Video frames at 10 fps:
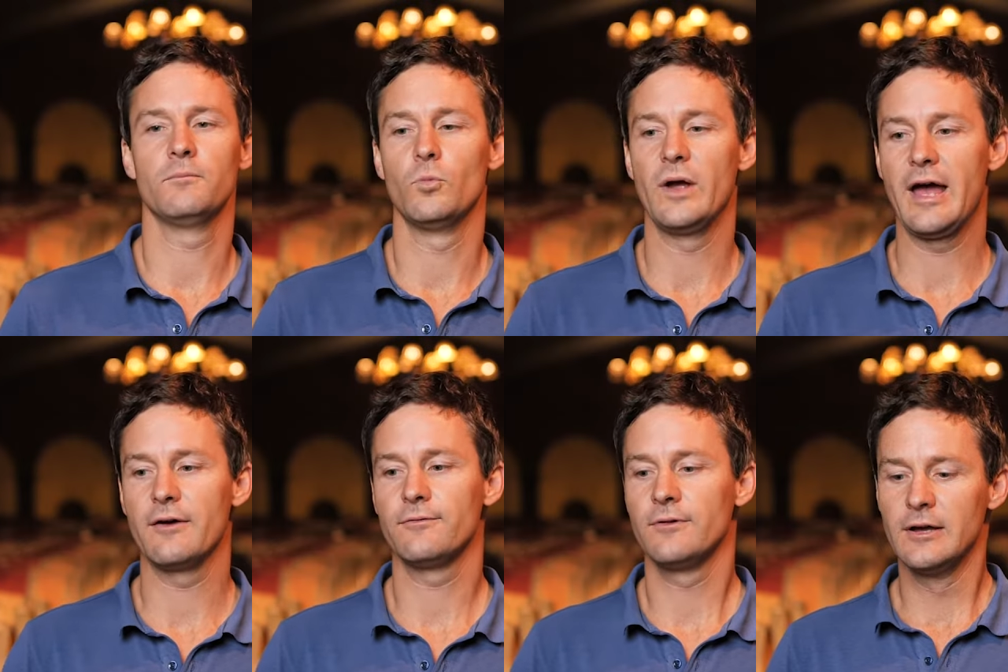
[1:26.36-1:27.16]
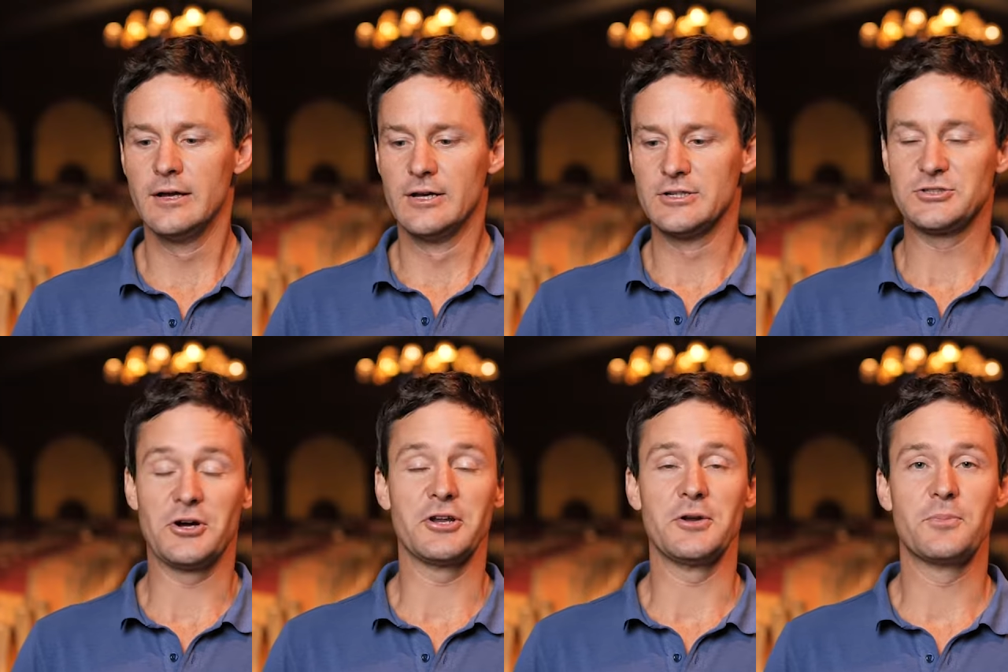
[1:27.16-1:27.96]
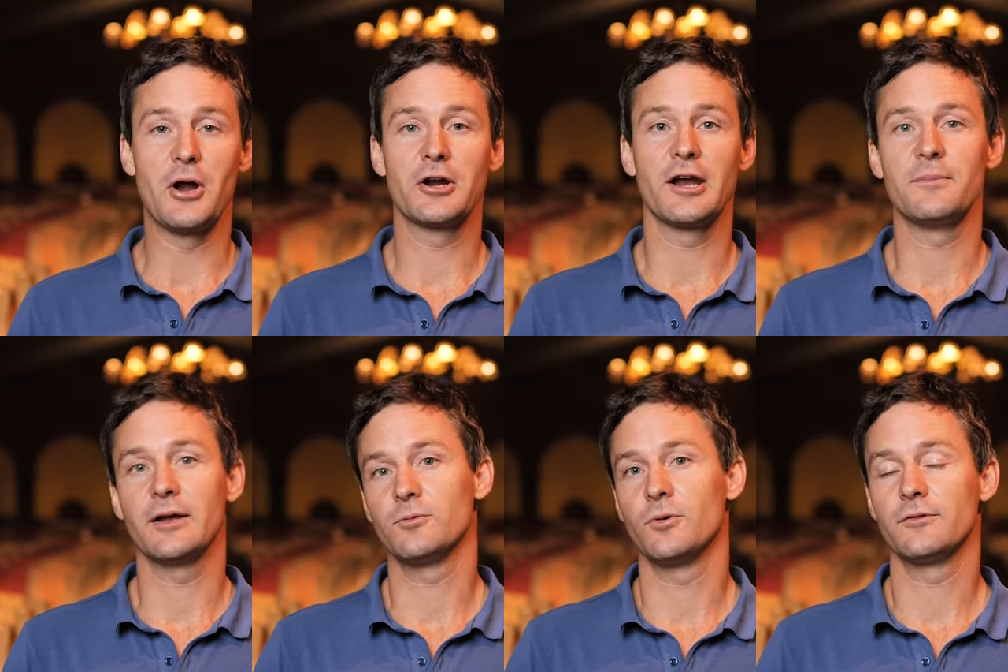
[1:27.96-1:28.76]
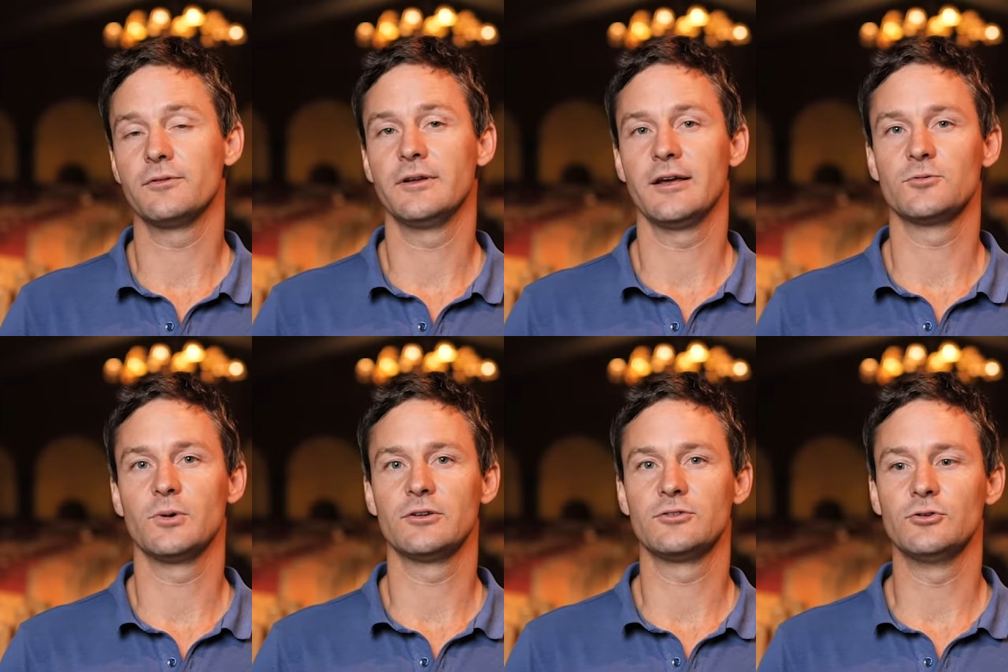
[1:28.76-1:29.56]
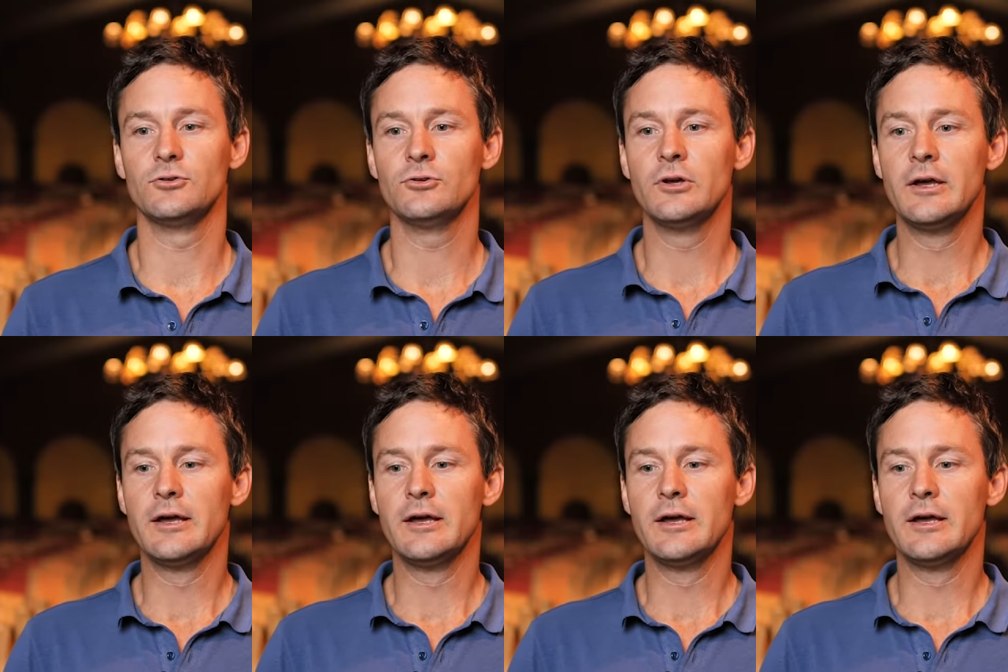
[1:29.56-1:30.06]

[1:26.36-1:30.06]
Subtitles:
We have started a program at Waterford as well to,